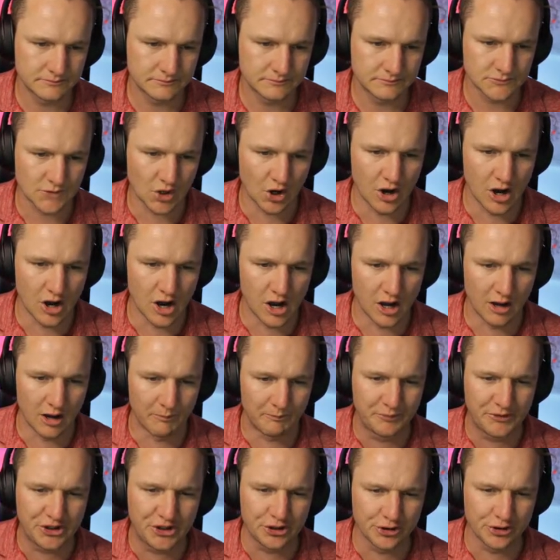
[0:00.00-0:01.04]
Oh,
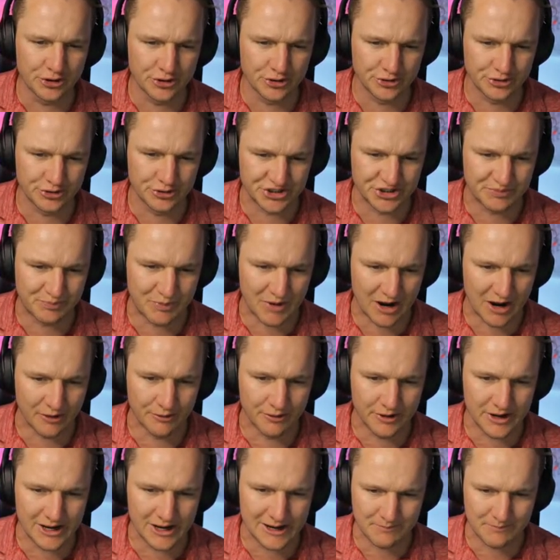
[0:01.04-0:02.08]
huge by
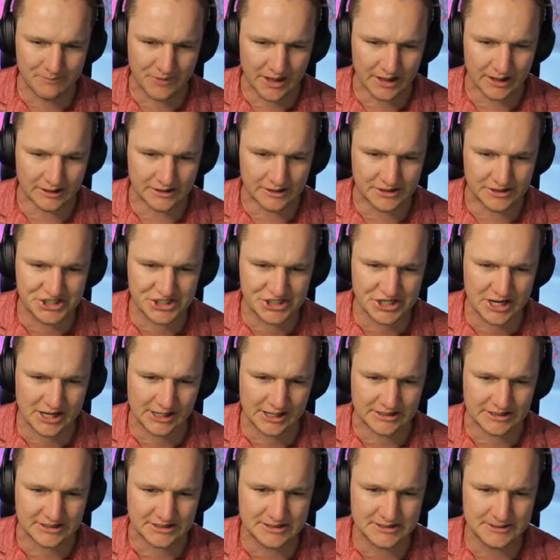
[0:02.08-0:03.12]
Ream there.
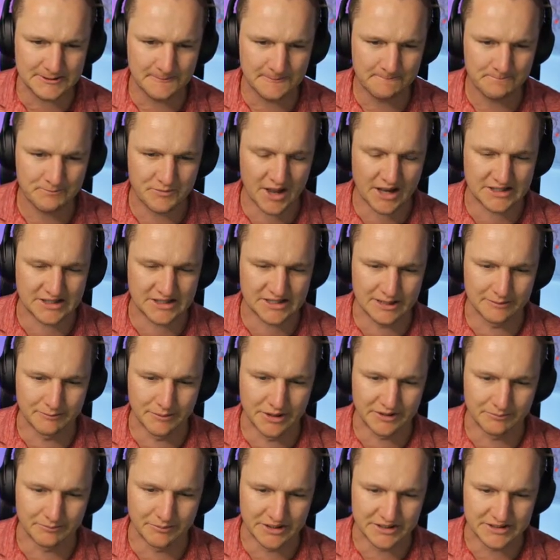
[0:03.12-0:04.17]
Jeez. That's
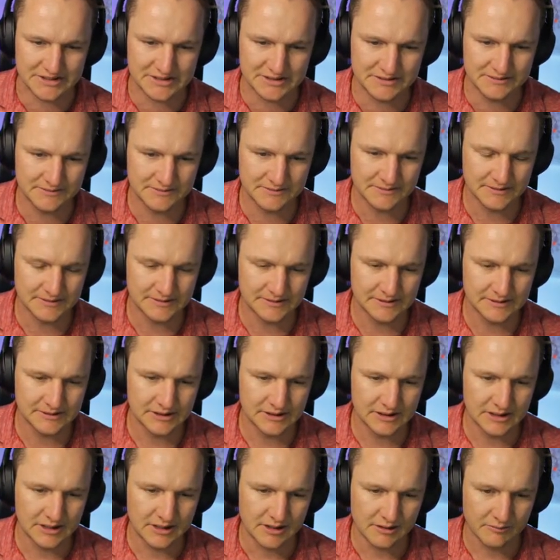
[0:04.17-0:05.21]
commitment.
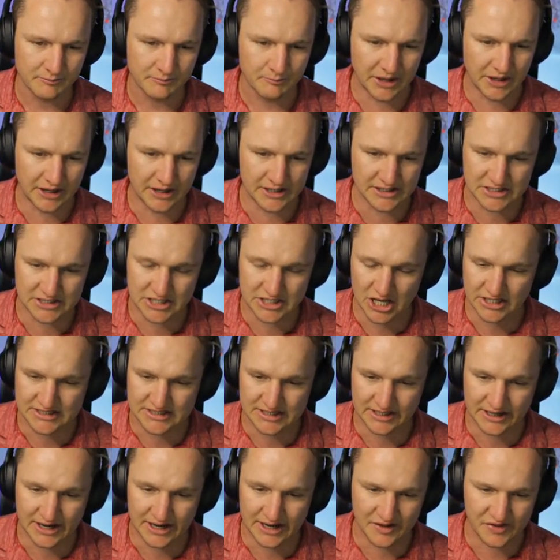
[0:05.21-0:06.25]
But he's lost
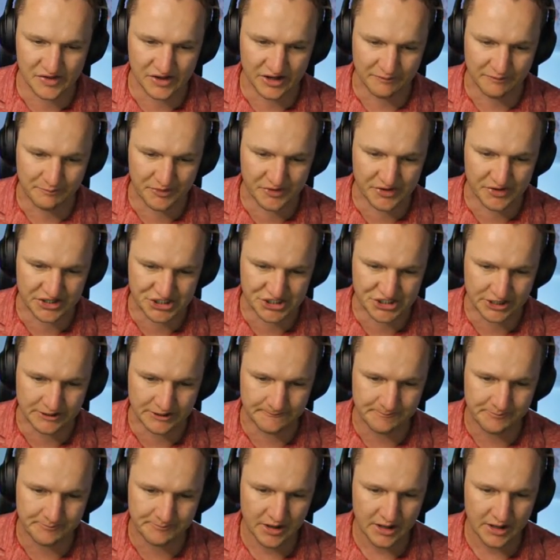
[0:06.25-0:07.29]
it and now he's out of
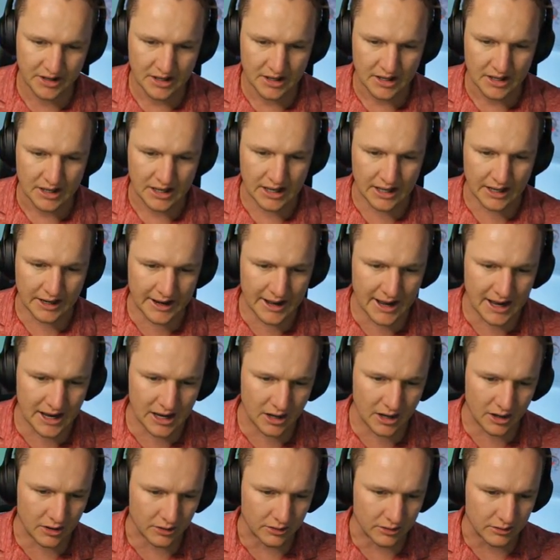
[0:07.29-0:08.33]
position. And
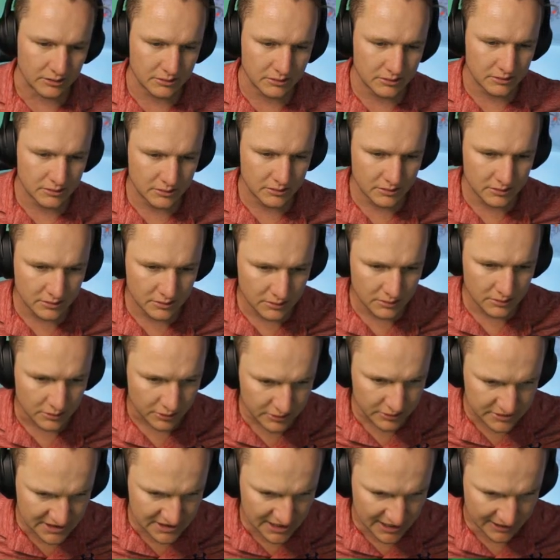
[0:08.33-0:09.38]
now,
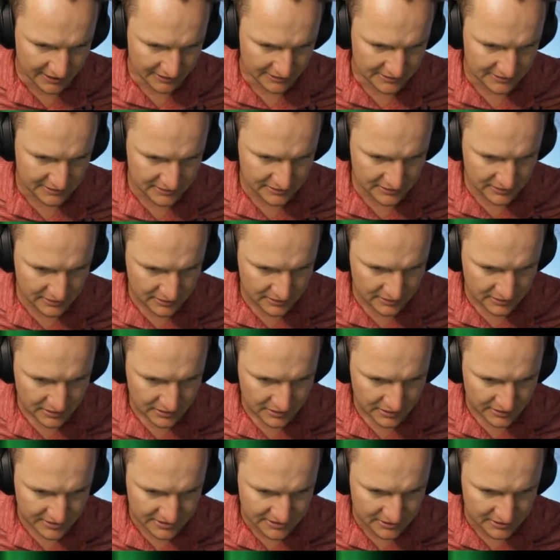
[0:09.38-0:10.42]
who's that?
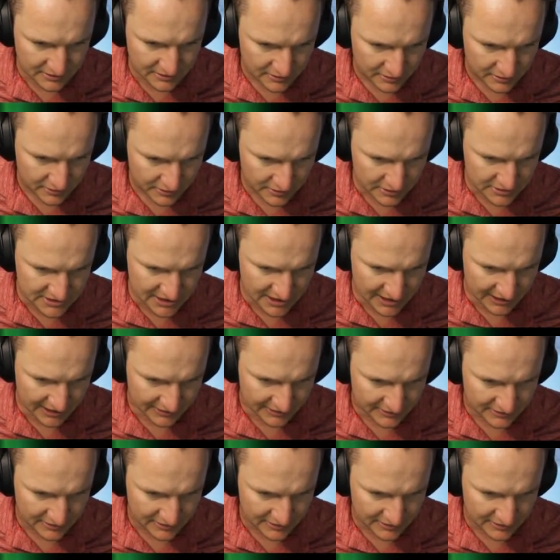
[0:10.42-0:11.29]
Who's that?